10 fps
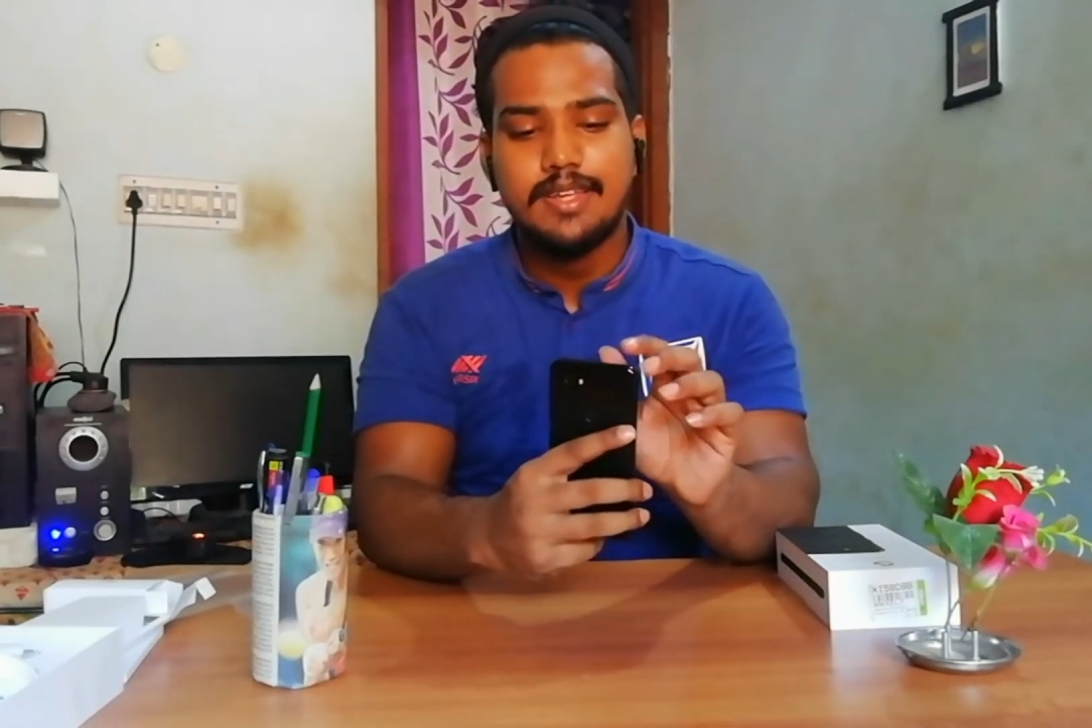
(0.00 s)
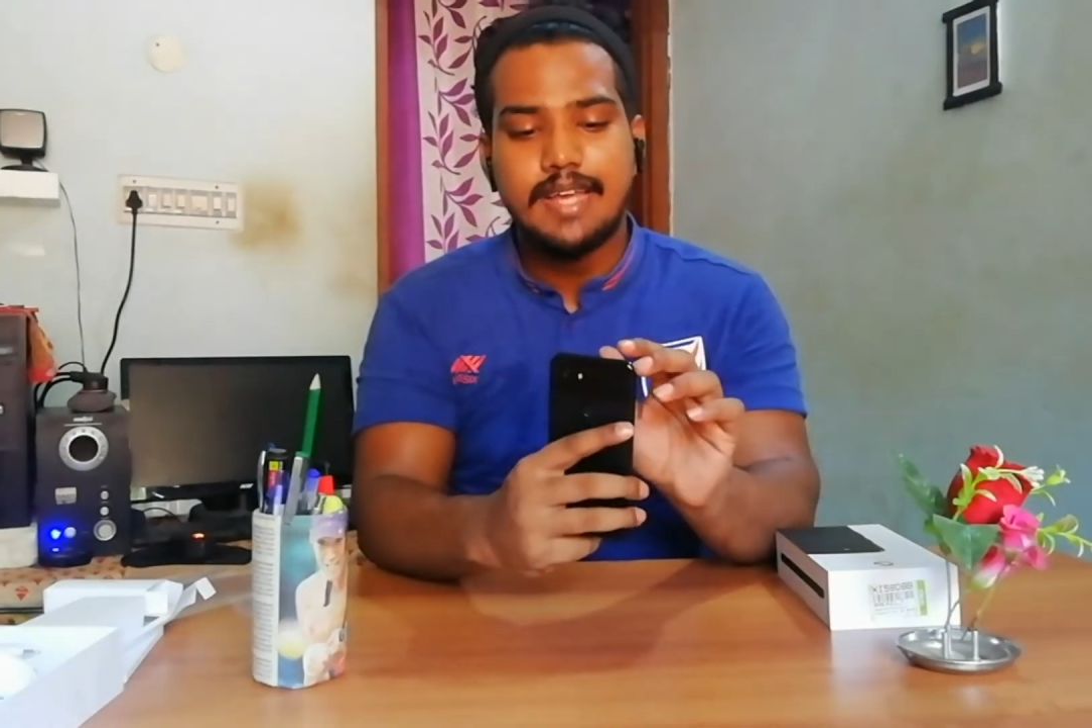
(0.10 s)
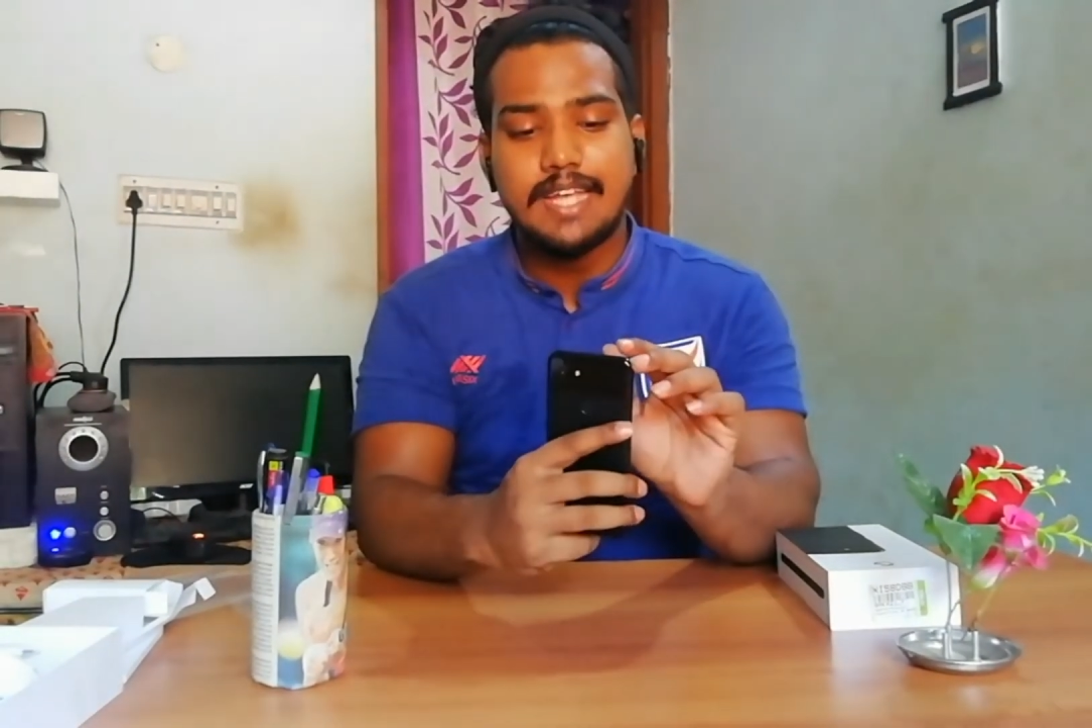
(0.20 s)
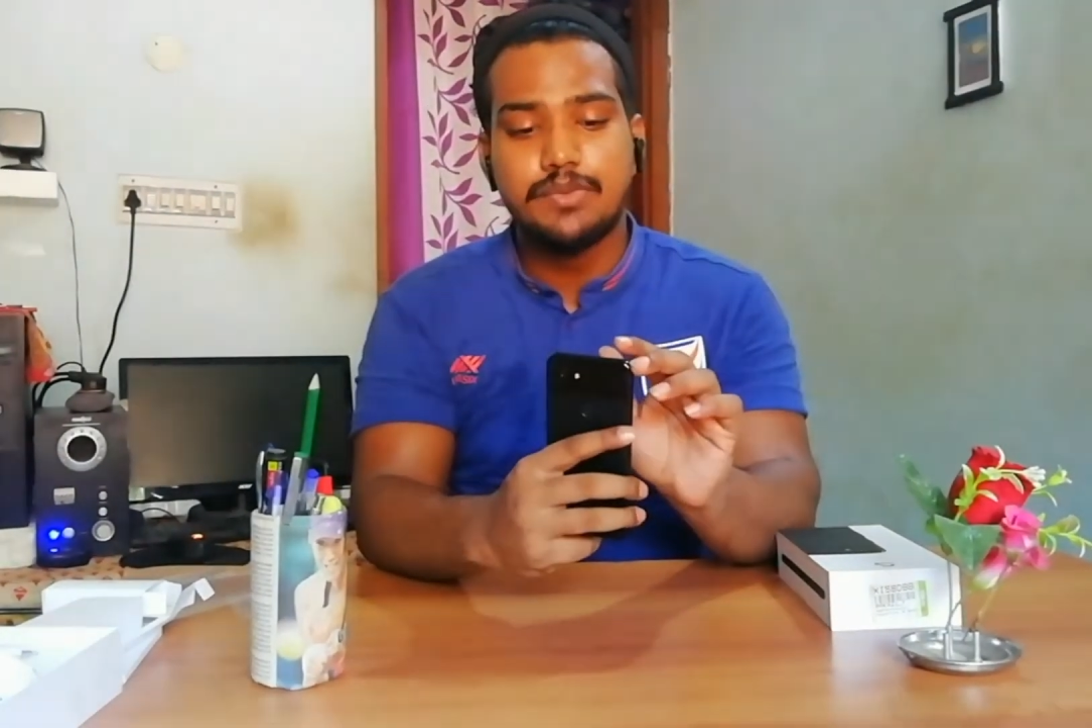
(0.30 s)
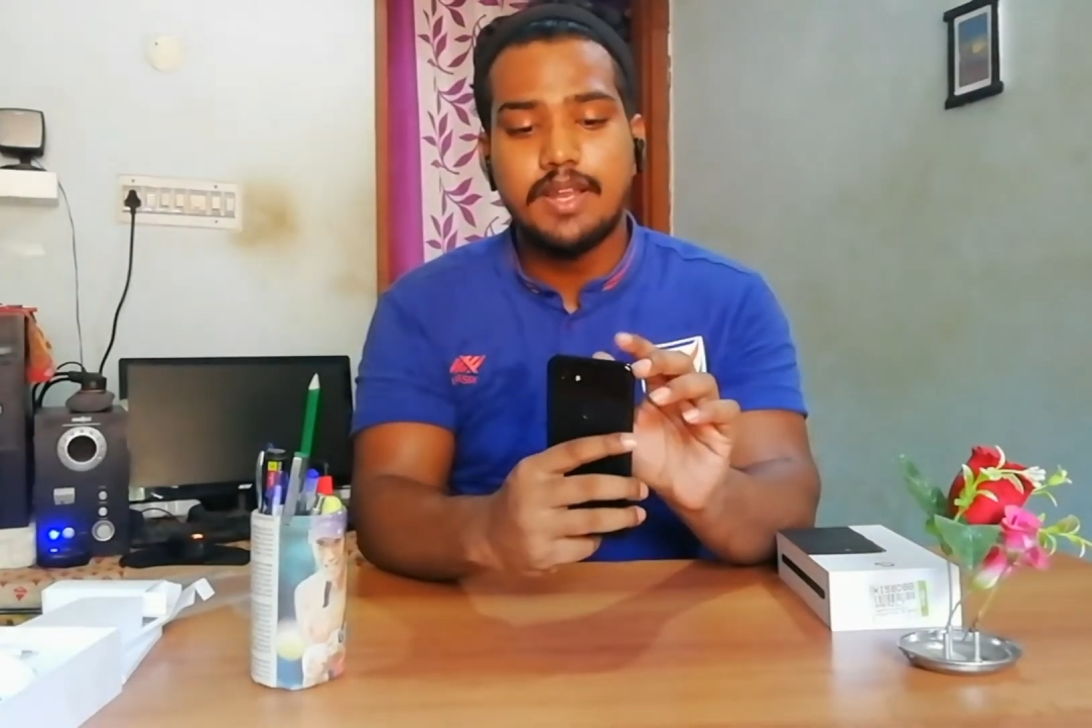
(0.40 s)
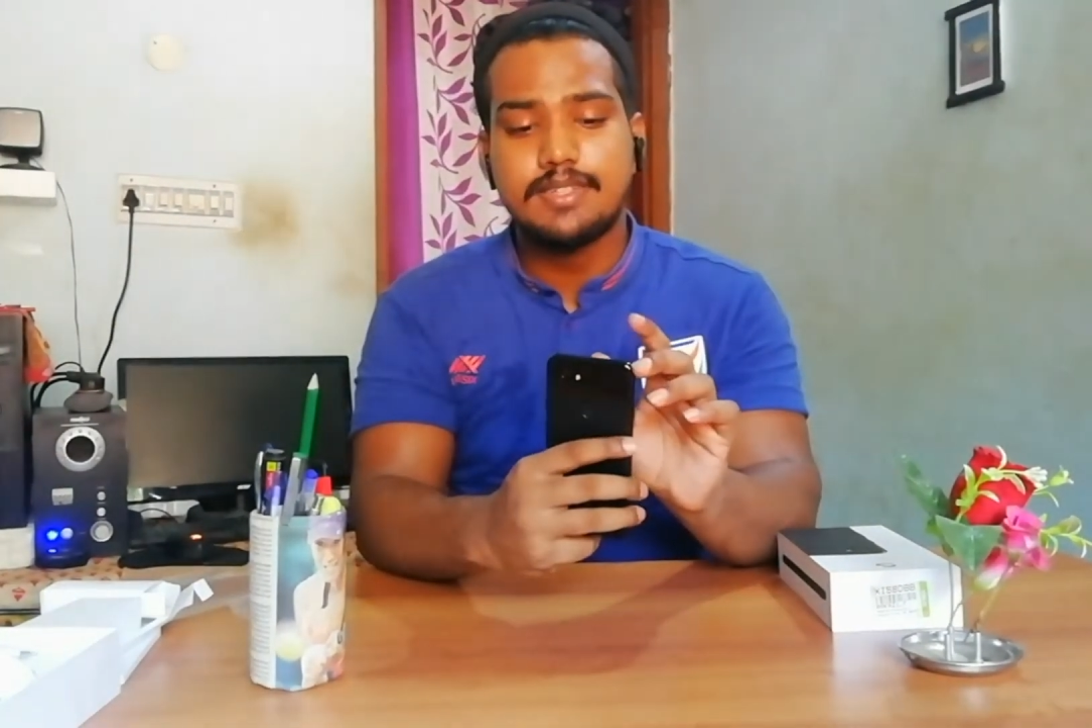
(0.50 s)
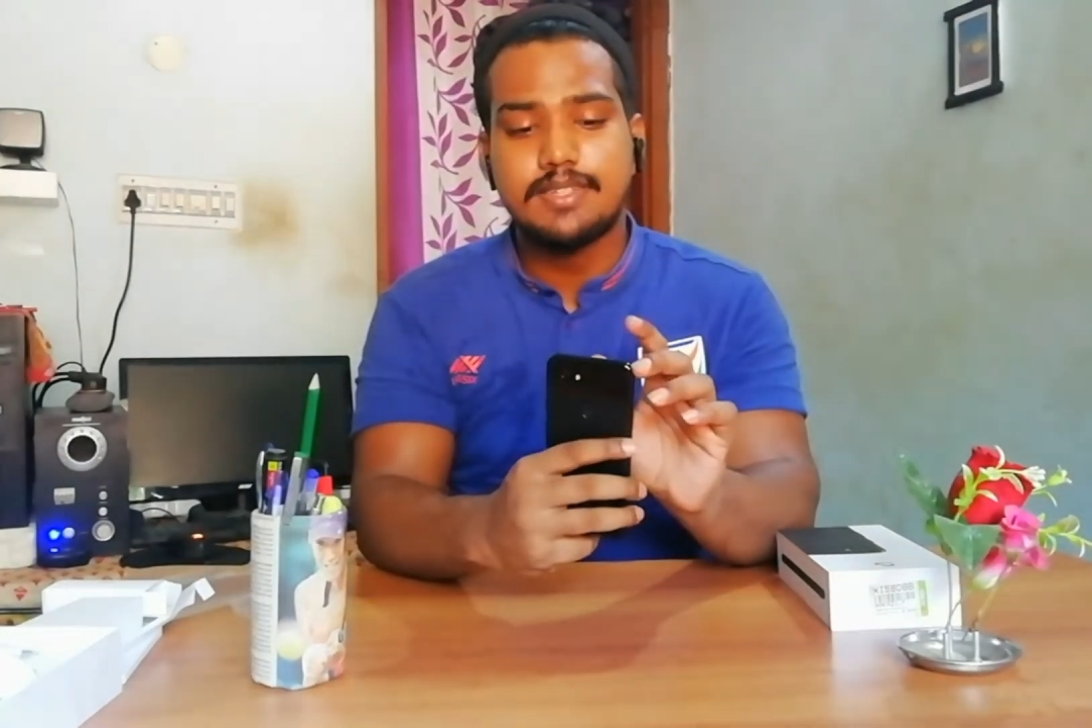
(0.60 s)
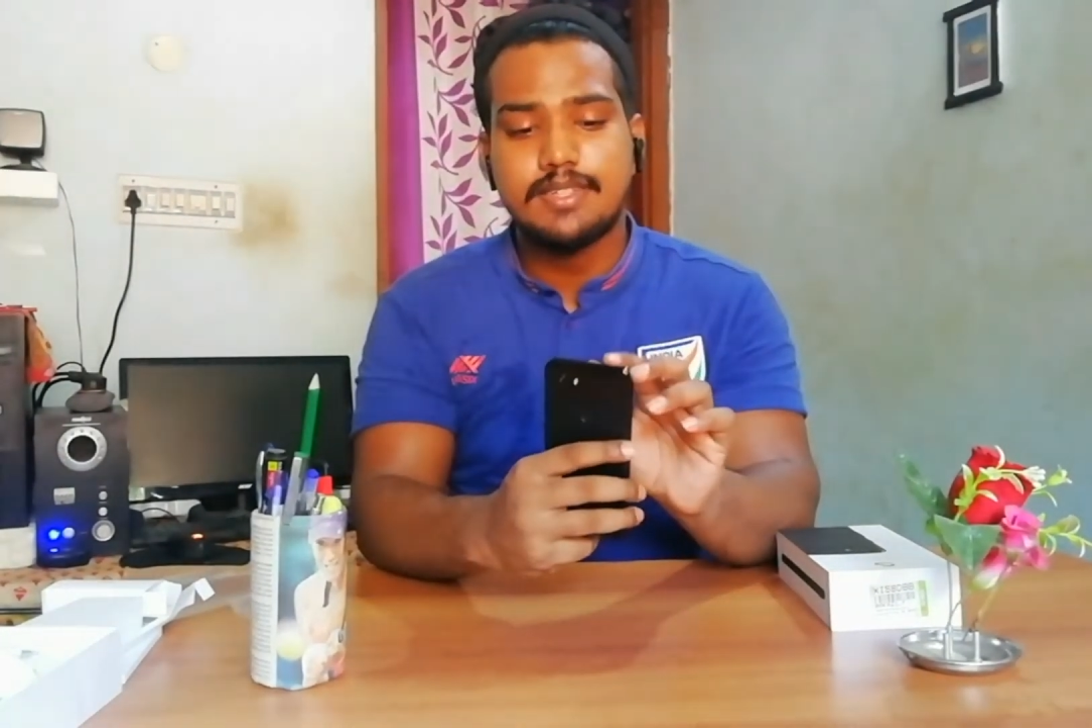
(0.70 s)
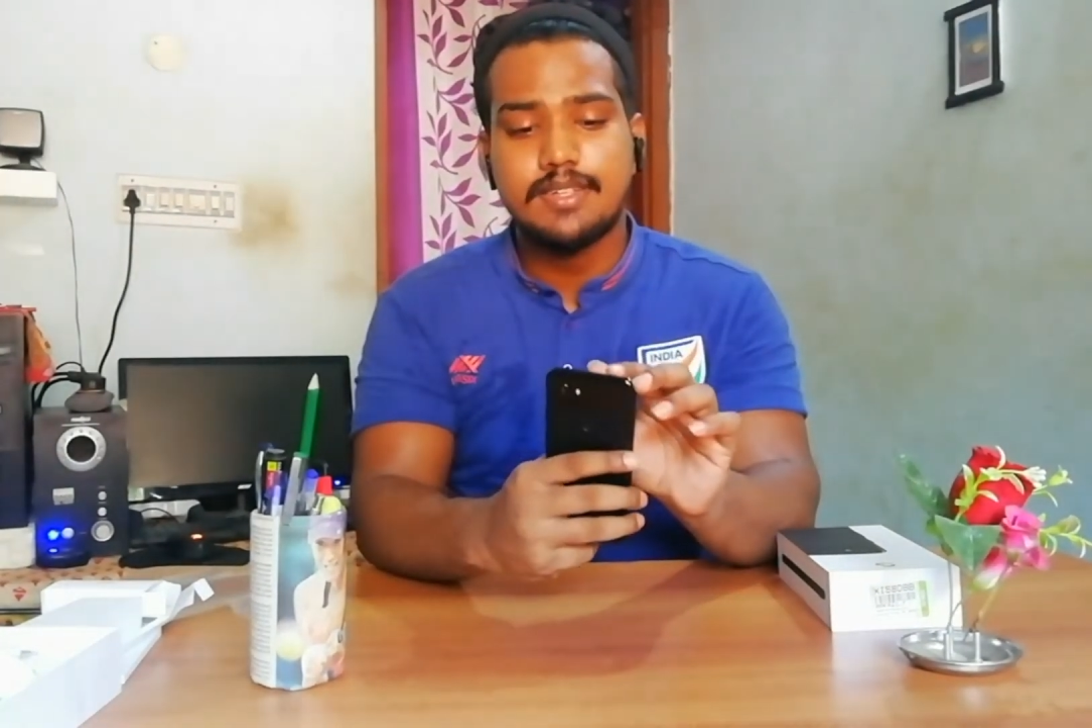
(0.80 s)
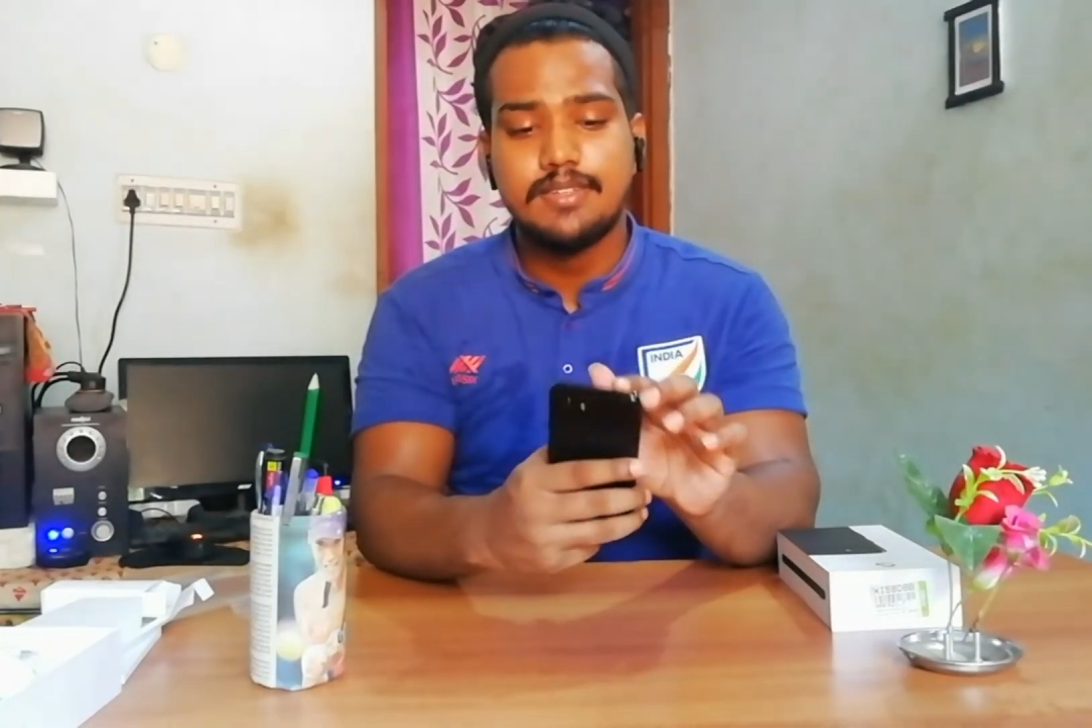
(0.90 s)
as well as